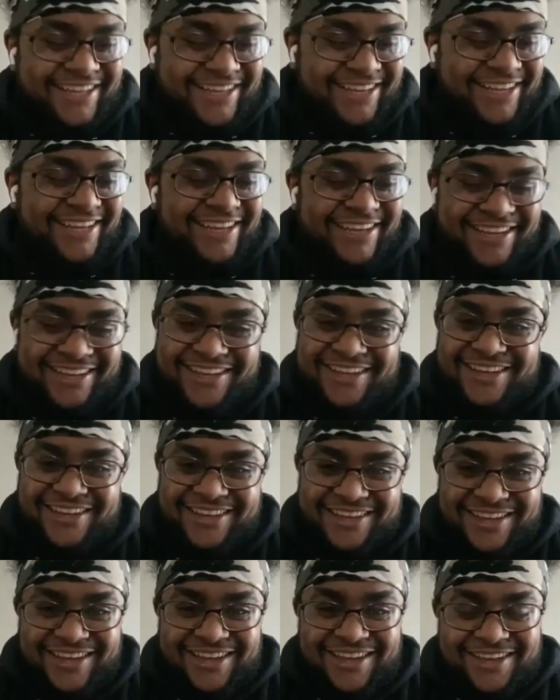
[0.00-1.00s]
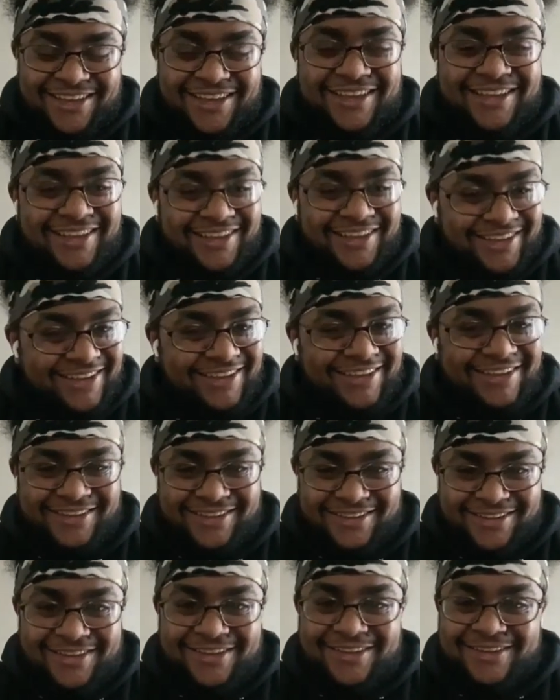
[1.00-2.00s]
yeah, because I know you're probably
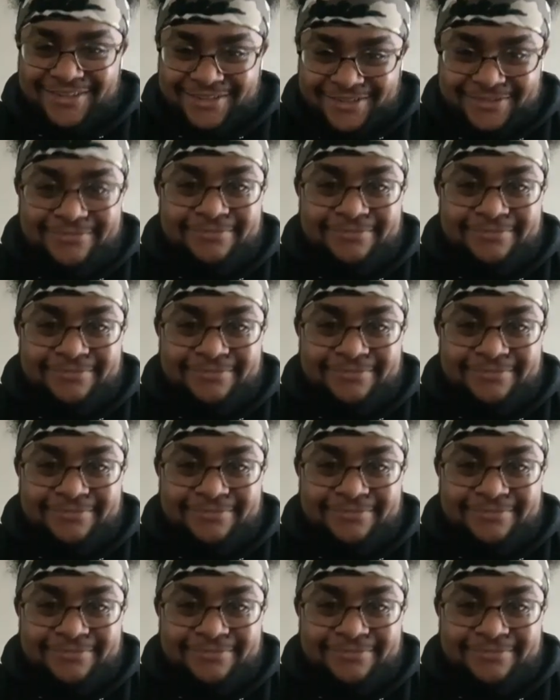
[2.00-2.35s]
thinking like,